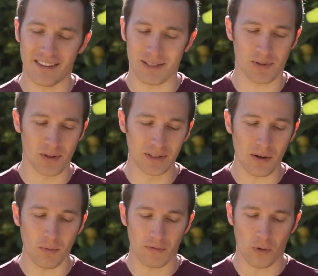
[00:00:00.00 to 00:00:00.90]
This was only
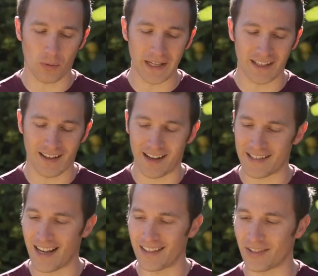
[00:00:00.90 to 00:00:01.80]
a four week
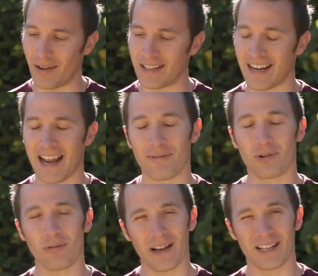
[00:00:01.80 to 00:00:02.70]
contest, so I didn't
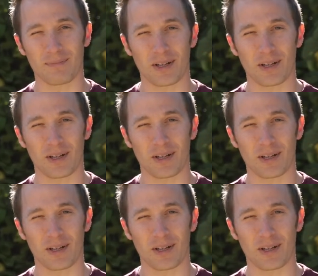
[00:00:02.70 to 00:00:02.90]
have quite as